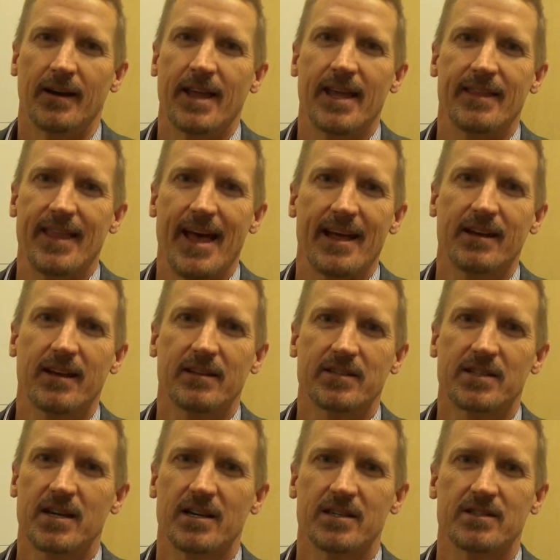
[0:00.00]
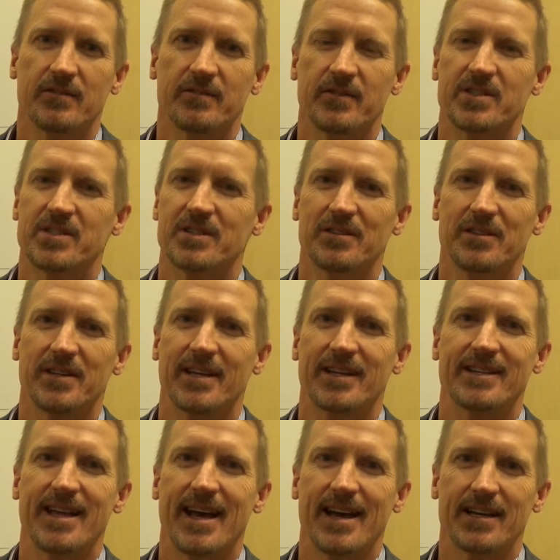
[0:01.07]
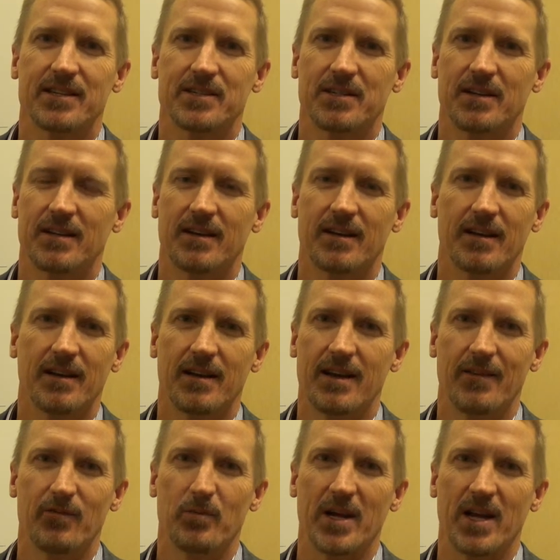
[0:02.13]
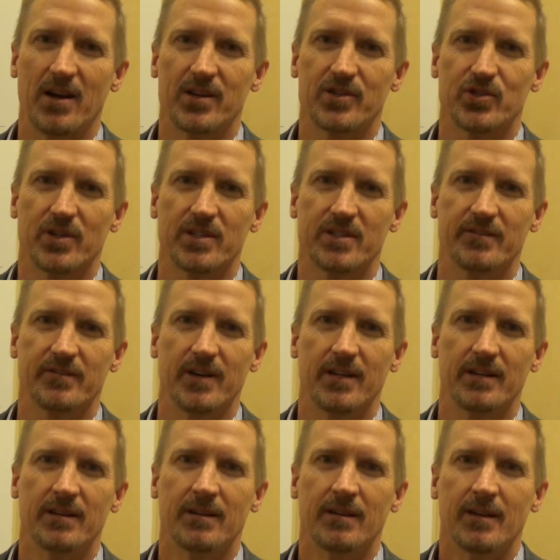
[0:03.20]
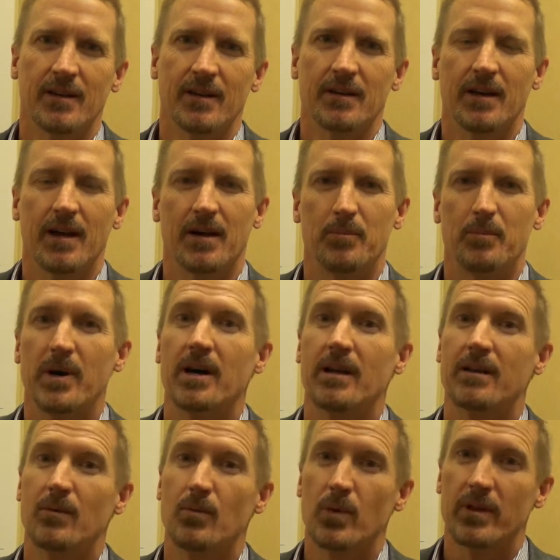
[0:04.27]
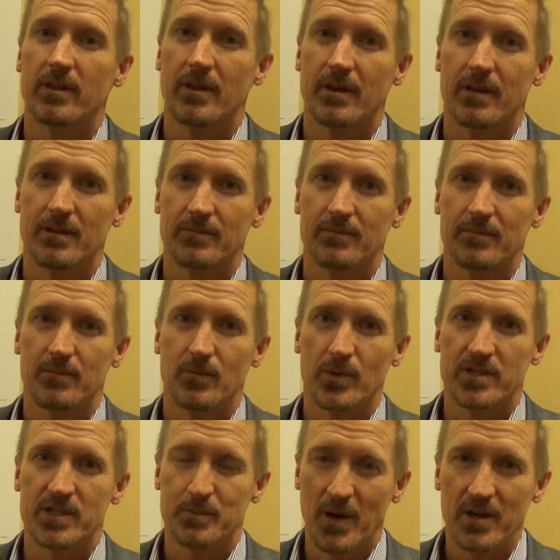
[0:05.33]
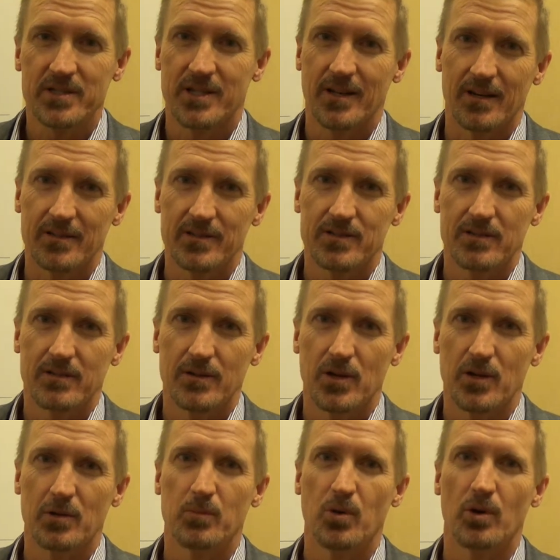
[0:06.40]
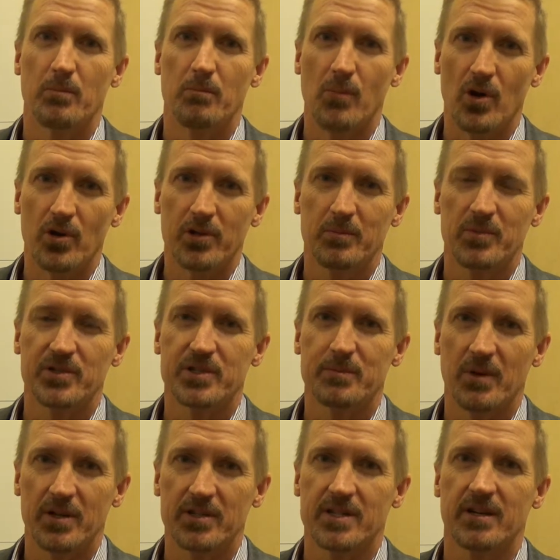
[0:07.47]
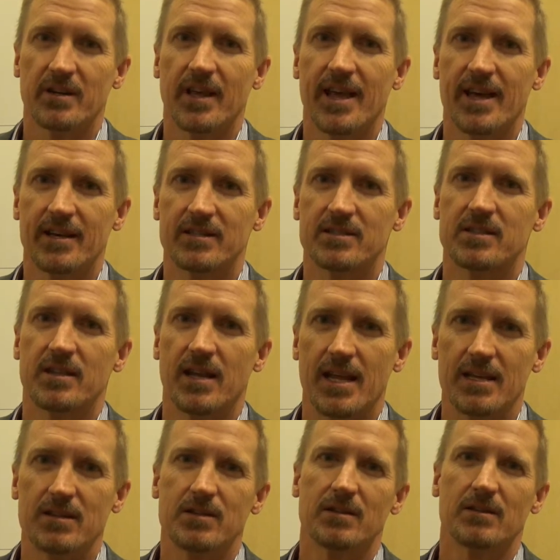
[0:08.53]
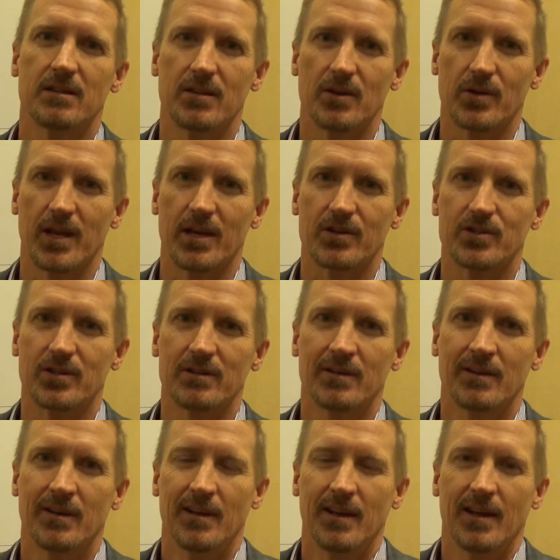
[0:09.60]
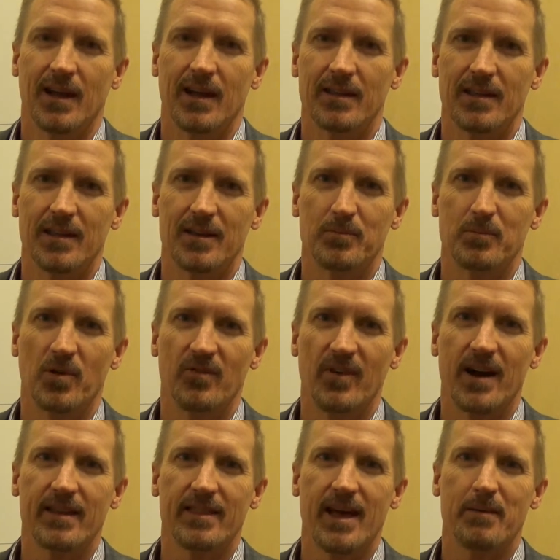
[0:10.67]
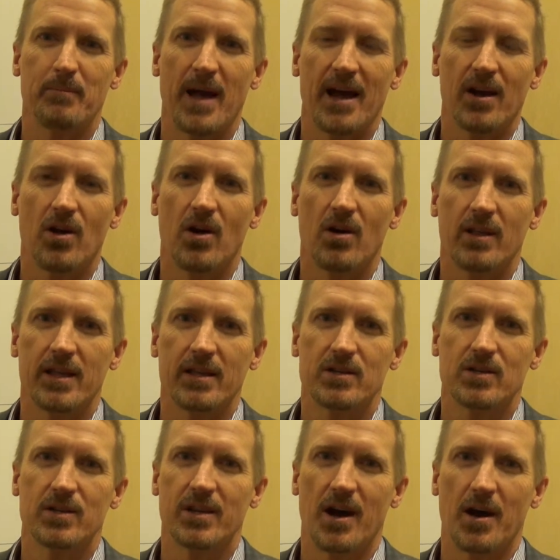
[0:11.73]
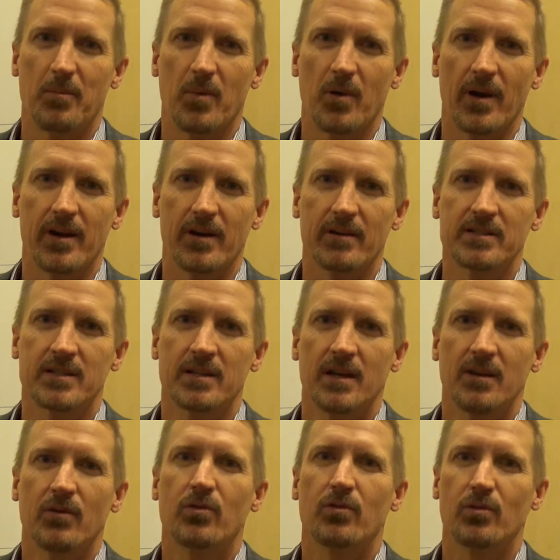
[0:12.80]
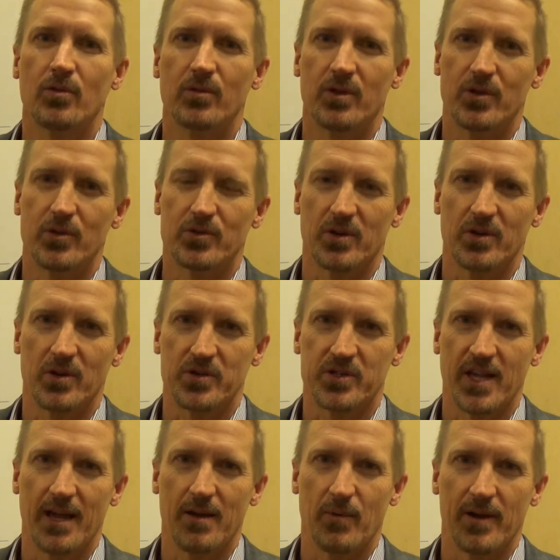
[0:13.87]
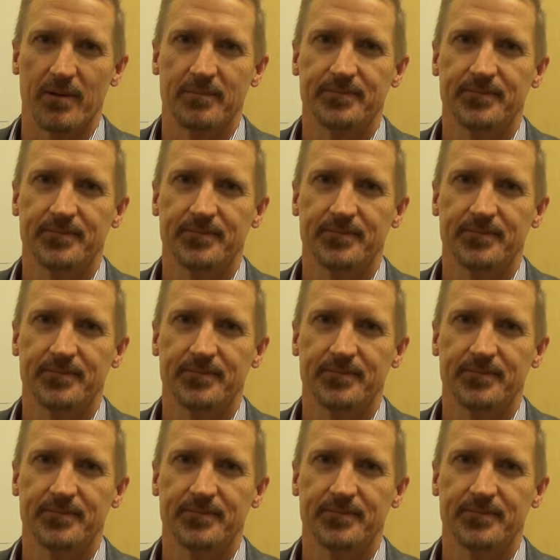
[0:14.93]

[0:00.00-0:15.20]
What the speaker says: In that size of facility, a DAS can never be cost justified. But with small cells, you can put multiple small cell heads into the location and then provide that backhaul to the operators through the neutral host gateway.